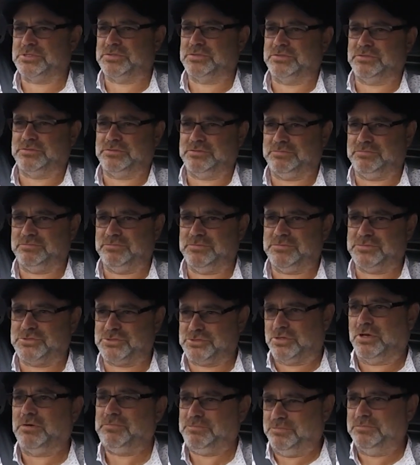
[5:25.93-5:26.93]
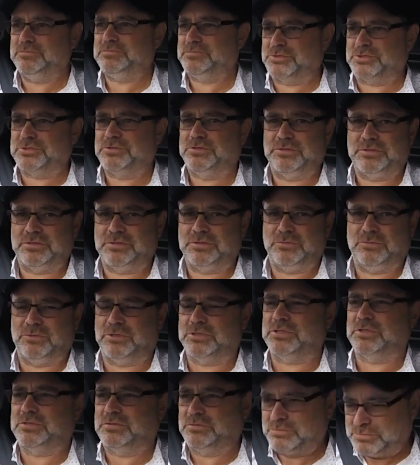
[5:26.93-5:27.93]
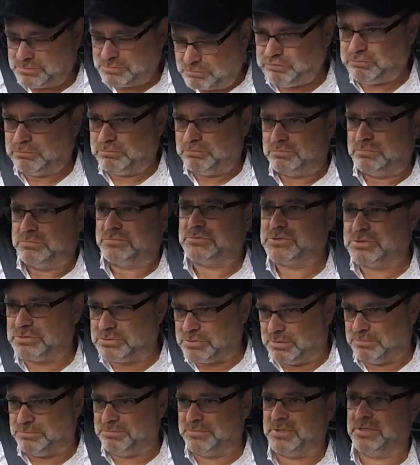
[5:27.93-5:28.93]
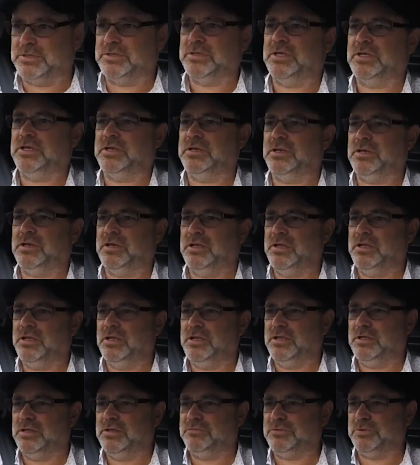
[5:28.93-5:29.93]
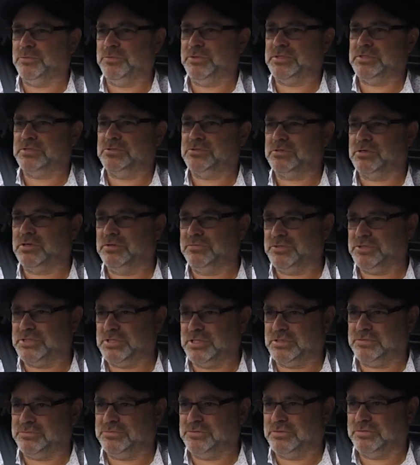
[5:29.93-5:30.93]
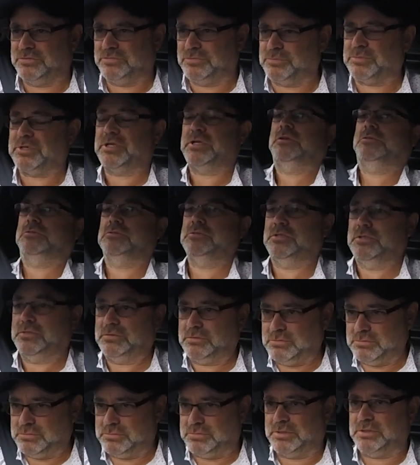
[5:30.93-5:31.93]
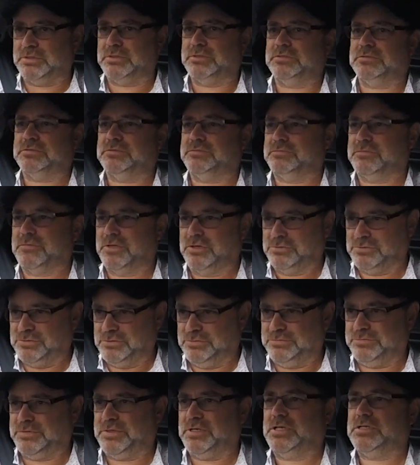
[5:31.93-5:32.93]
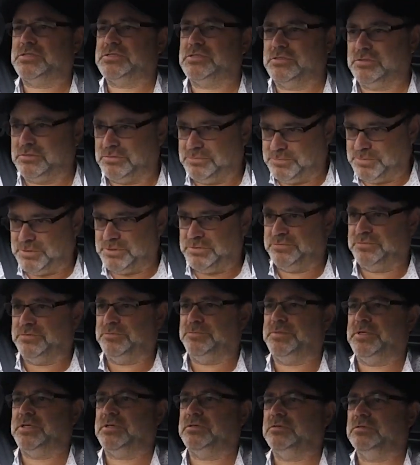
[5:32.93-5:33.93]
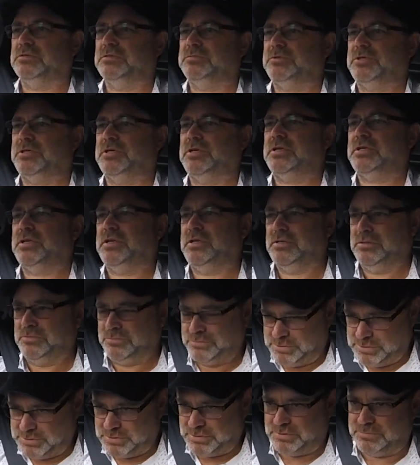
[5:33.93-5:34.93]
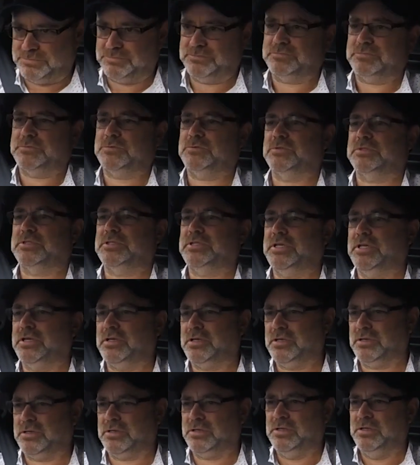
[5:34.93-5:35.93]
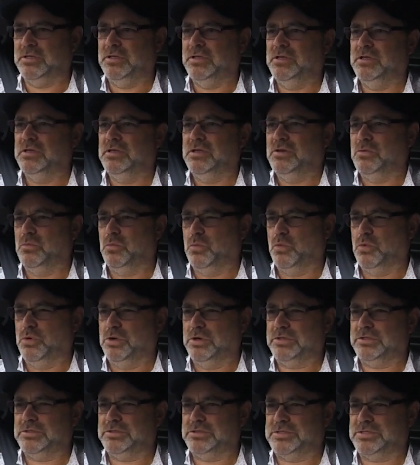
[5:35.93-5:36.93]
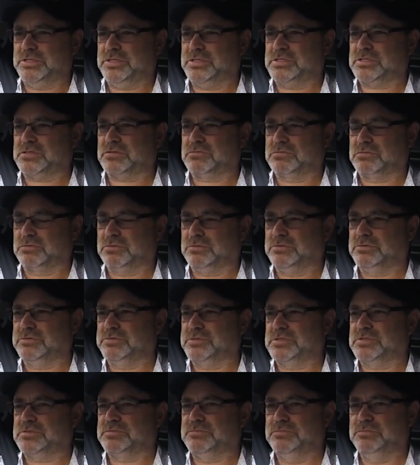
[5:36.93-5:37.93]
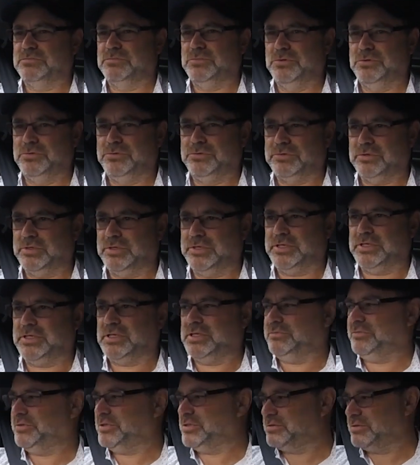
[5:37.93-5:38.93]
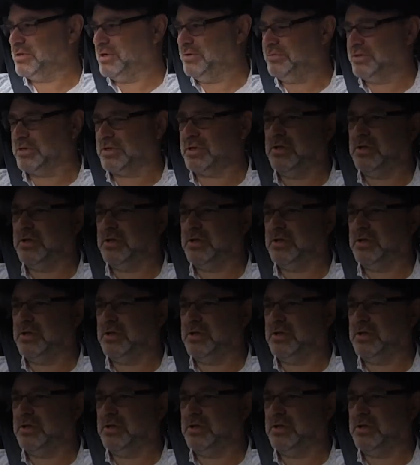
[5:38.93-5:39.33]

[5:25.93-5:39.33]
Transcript: would stop sooner than you wanted to stop, and then you went to drive, you take your foot off the brake, and it was like, oh, and go too fast, so you put your foot back on the brake, and it would stop quickly again. Wouldn't just crawl smoothly in heavy